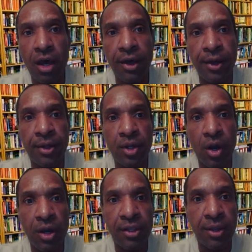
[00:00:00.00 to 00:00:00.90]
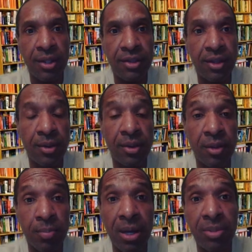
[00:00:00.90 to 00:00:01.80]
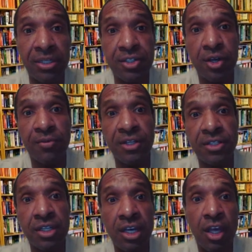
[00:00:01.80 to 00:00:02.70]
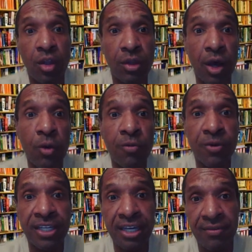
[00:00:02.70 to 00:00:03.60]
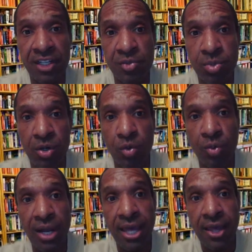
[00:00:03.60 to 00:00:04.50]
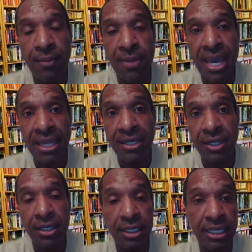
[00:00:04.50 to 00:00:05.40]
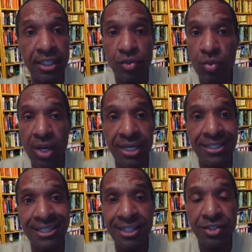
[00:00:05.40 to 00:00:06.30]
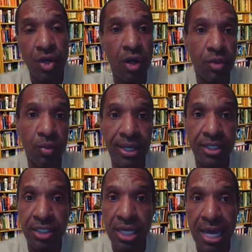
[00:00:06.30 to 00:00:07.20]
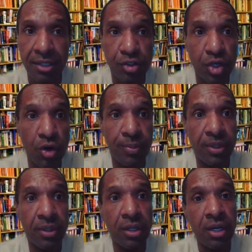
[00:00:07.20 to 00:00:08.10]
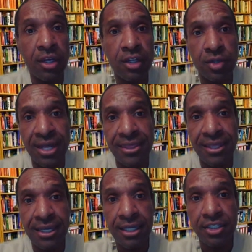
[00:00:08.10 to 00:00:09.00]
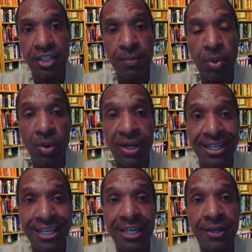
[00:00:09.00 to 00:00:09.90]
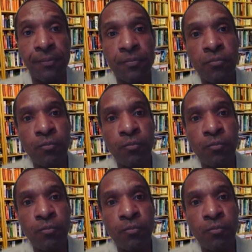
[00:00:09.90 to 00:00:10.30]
on the public service loan forgiveness program, and he's running these all the way into October. So I think it's important, again,